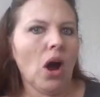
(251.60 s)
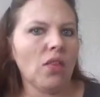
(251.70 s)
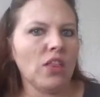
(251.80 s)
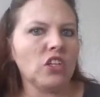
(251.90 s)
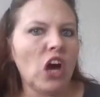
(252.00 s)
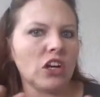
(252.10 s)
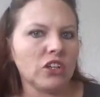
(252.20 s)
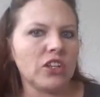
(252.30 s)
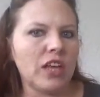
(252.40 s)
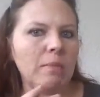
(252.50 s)
The
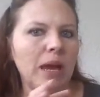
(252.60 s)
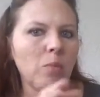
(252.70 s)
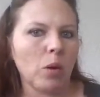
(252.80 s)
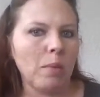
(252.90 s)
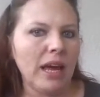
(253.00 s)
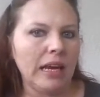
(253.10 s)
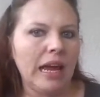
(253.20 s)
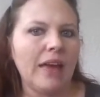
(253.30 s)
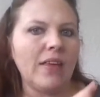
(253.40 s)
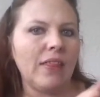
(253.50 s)
doctors can make more
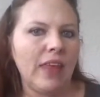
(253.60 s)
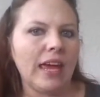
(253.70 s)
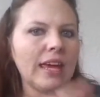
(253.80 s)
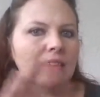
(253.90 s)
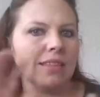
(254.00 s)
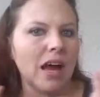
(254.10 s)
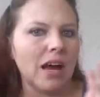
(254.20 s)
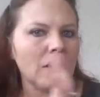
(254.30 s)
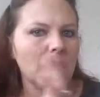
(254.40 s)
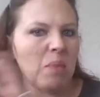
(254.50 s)
money, and then they can
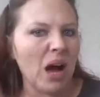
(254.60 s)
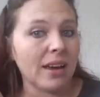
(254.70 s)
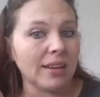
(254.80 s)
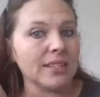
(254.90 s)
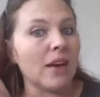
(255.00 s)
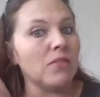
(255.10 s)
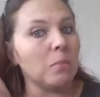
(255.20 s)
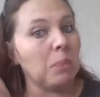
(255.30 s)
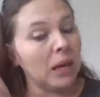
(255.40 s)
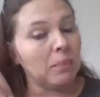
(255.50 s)
line the pockets of the
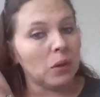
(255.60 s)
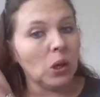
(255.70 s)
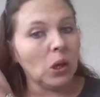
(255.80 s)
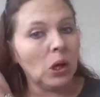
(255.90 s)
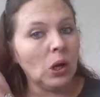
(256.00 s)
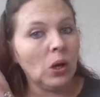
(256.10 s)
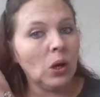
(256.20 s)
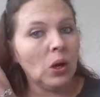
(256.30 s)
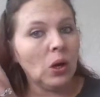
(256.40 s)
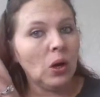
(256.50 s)
people
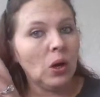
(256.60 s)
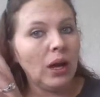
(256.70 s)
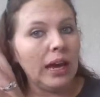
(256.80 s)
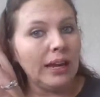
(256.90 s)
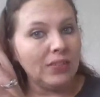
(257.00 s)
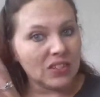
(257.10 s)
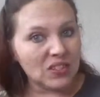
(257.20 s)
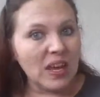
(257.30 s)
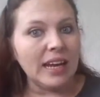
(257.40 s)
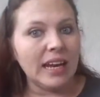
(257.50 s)
in the
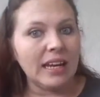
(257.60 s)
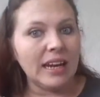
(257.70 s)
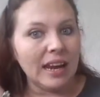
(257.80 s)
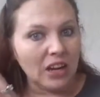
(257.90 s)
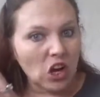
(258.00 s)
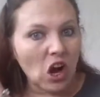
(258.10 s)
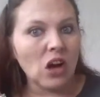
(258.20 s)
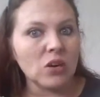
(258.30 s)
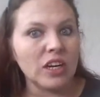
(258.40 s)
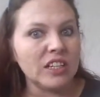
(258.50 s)
Senate and in
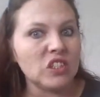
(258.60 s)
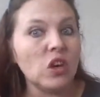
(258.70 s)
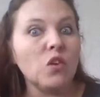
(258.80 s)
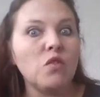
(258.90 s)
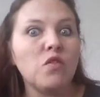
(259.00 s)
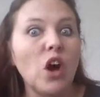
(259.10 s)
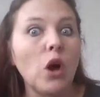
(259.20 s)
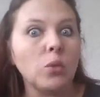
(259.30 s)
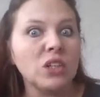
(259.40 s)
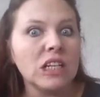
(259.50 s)
Congress who
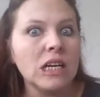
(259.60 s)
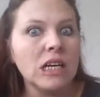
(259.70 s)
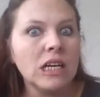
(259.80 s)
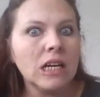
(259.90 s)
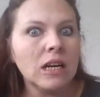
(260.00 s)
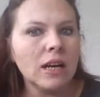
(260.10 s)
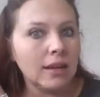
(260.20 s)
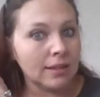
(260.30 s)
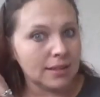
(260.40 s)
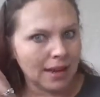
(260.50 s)
vote.
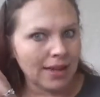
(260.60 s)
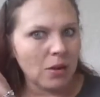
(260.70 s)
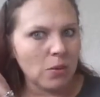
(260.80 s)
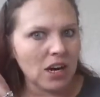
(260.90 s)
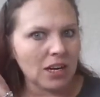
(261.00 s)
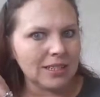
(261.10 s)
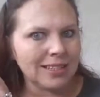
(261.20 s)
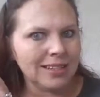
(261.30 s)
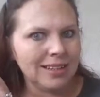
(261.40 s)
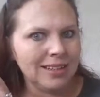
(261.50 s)
You see how that works?